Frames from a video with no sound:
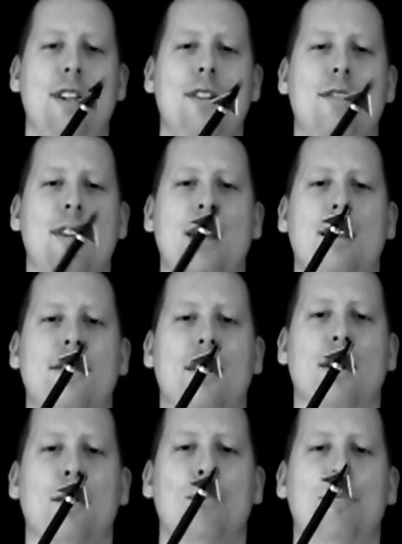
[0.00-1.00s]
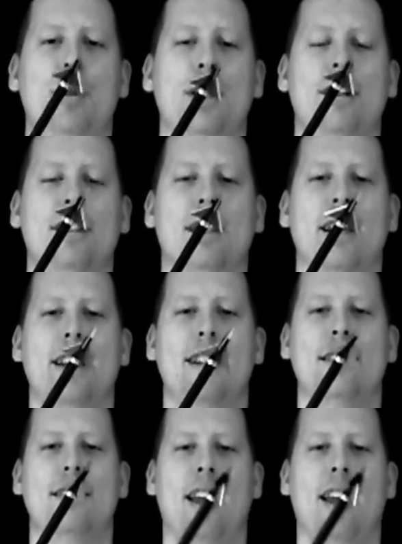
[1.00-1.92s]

These things are built like a